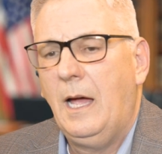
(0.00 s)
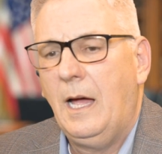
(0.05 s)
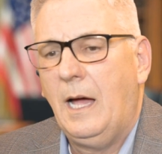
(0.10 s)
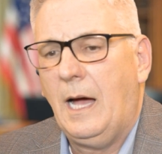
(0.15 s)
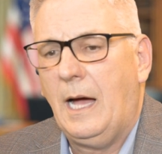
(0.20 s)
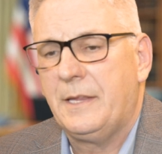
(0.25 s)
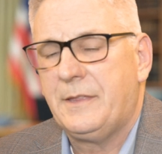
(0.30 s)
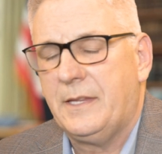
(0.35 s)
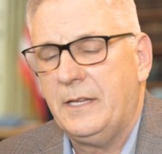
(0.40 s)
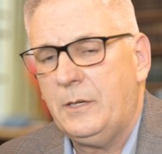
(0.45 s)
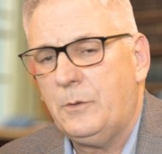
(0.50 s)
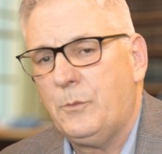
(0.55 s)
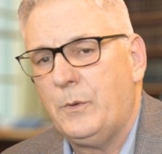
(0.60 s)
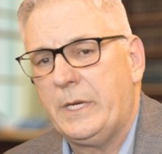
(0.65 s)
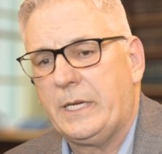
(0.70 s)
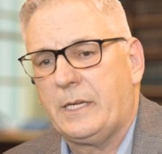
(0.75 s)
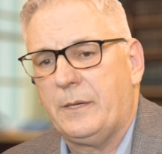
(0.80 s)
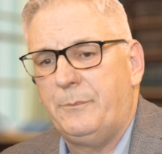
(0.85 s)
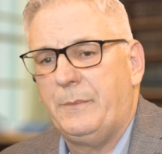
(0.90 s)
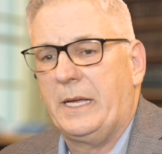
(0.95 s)
I think we
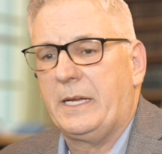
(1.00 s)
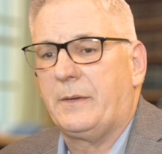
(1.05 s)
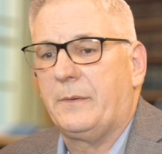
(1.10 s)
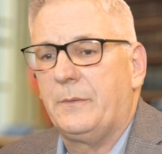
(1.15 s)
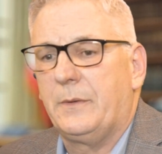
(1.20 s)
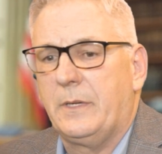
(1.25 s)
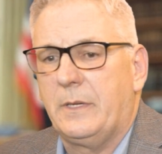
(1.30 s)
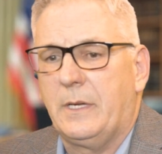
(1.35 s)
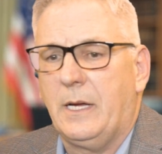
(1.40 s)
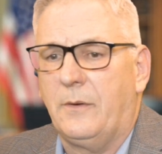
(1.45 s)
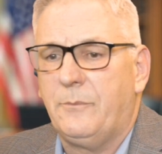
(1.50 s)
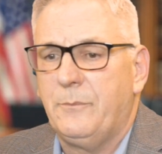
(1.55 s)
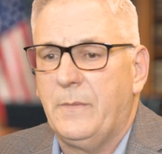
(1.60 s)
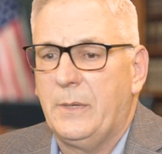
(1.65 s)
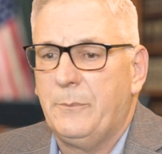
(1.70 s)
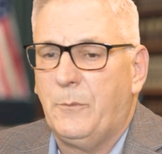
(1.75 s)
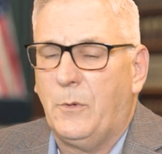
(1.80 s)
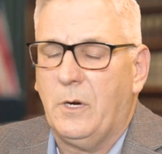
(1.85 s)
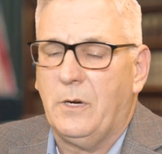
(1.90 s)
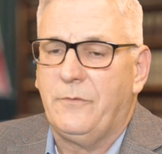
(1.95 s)
can make
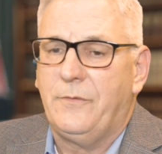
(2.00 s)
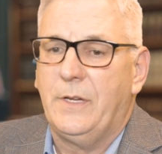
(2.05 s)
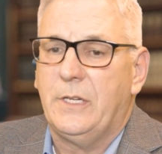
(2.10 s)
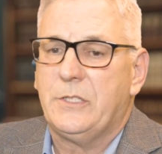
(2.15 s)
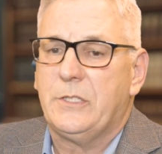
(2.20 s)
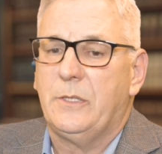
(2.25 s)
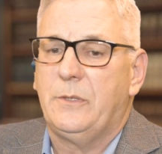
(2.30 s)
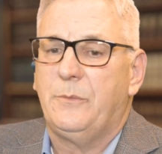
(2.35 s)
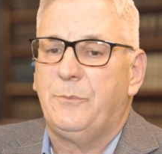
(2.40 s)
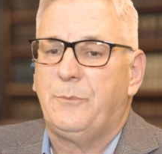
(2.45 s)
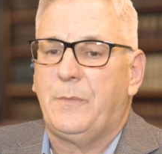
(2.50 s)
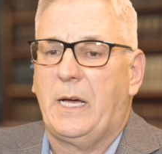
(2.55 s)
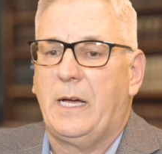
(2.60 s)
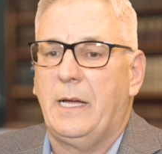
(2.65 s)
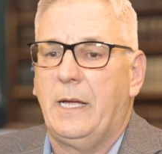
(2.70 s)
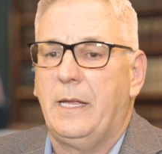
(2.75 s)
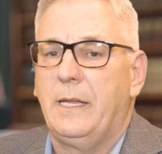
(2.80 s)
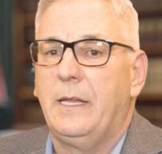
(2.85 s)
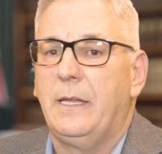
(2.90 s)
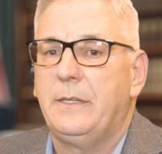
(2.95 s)
government more efficient
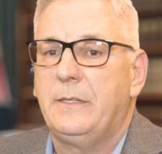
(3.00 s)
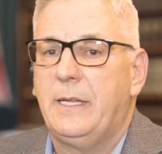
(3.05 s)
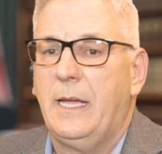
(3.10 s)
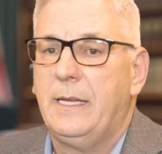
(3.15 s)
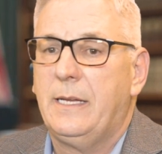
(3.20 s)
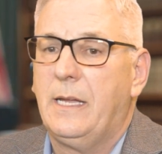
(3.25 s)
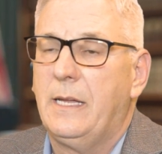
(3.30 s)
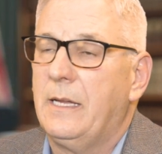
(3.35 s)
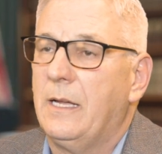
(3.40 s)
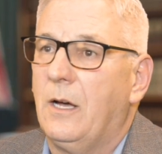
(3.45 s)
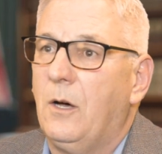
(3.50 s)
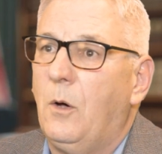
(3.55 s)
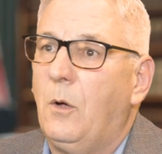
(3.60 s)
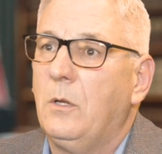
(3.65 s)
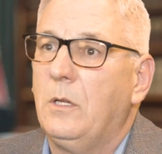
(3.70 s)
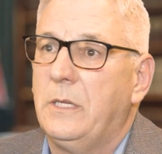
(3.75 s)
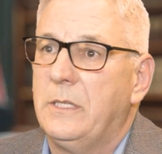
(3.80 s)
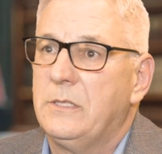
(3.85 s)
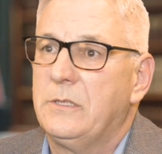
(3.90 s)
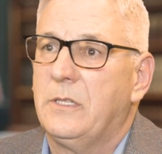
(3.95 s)
by taking a
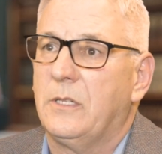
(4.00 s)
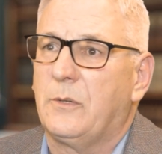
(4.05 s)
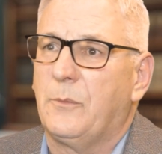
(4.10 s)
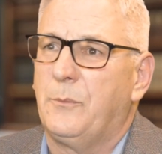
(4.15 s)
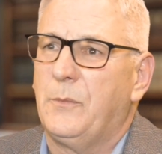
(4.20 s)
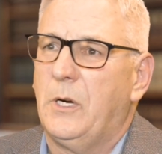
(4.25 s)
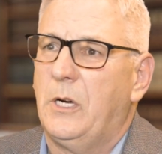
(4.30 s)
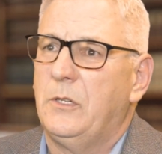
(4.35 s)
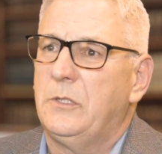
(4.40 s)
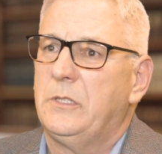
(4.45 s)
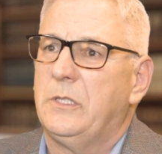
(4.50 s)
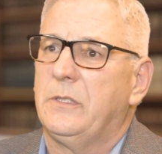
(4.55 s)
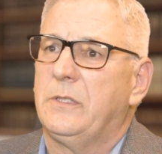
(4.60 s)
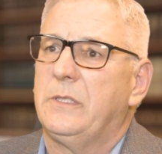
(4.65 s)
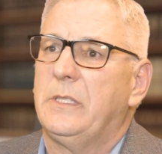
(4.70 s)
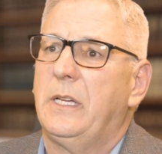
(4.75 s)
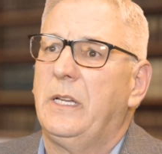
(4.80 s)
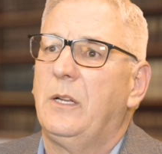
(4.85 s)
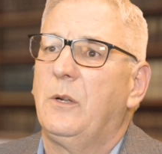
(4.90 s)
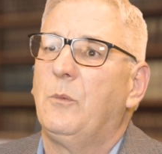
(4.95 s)
holistic approach of
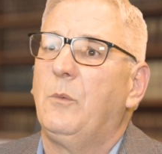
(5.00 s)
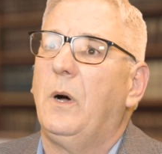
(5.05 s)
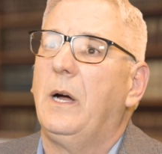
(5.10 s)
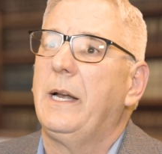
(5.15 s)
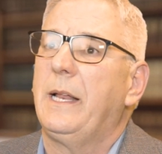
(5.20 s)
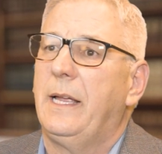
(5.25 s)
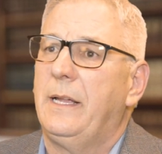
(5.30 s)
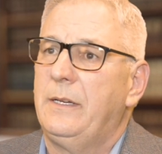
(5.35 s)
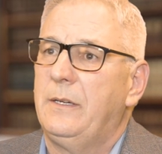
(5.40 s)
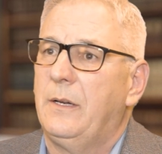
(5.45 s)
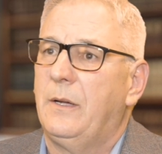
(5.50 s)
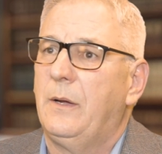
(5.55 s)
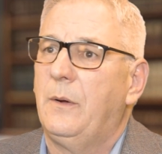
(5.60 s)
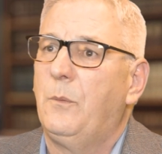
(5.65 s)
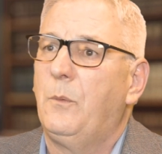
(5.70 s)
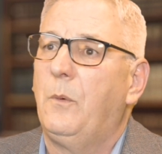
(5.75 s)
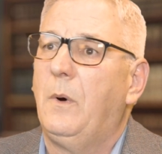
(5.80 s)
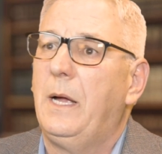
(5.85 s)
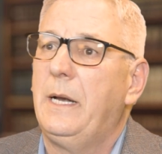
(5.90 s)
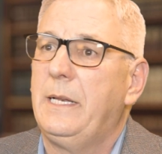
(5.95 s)
seeing what
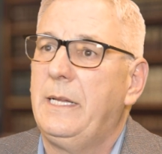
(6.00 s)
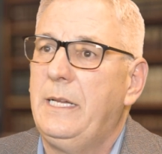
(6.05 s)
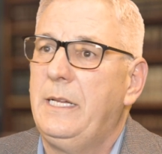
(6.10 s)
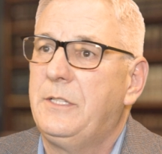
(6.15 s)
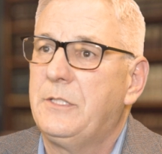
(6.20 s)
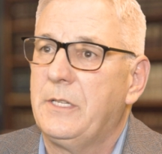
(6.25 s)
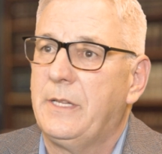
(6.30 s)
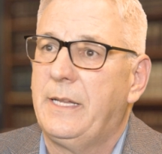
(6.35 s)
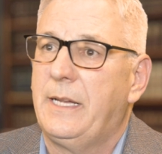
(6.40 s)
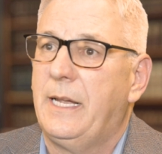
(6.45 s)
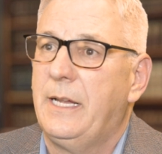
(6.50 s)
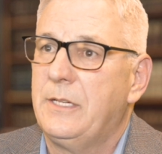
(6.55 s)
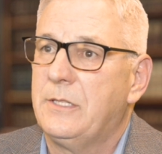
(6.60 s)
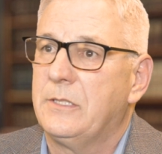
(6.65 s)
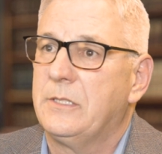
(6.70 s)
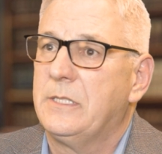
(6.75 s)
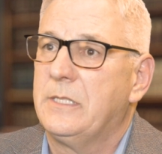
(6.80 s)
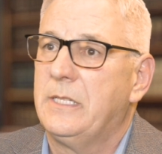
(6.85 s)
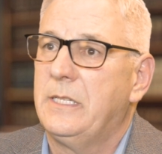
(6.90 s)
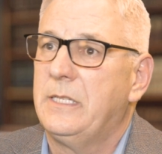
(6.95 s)
each of the
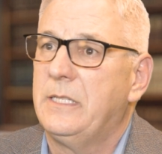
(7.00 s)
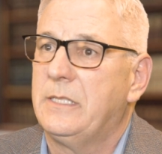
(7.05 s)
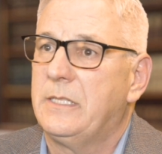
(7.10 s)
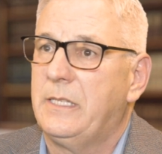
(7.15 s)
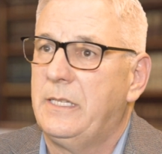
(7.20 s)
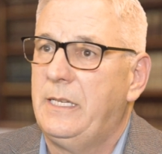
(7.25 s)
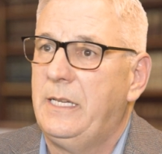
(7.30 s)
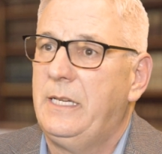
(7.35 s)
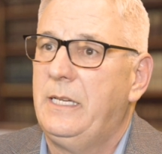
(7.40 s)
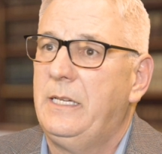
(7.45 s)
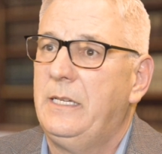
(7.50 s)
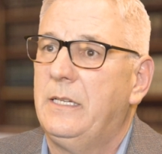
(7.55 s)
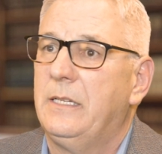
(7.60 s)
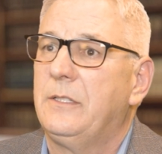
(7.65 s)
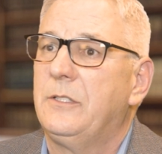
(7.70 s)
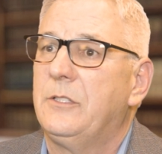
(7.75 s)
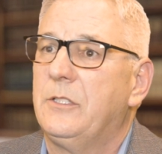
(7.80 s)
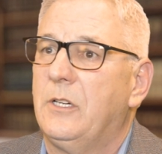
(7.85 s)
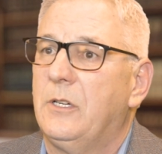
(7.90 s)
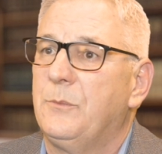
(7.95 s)
agencies need
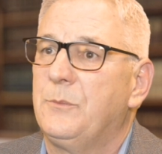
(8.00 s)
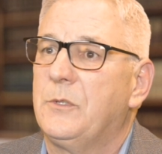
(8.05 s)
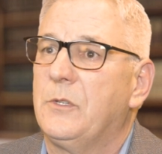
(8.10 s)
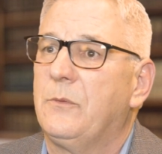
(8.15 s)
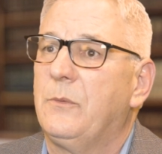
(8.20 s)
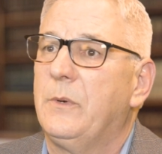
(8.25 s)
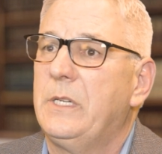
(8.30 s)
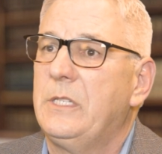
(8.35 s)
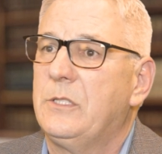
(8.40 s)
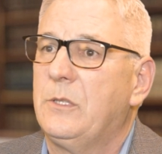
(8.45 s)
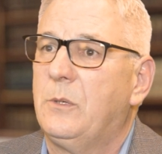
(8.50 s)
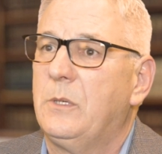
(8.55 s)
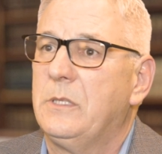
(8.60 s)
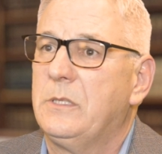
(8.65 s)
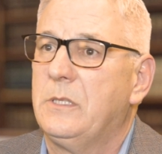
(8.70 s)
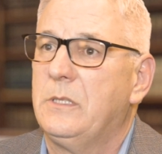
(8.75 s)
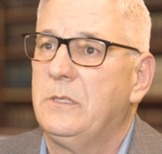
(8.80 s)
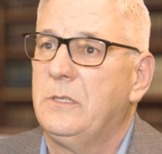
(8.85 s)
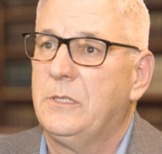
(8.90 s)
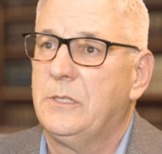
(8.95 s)
in terms of
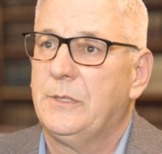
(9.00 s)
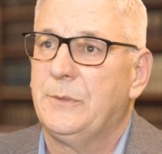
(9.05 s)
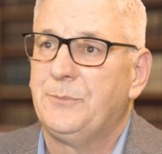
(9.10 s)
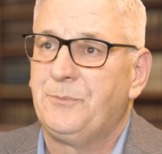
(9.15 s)
resources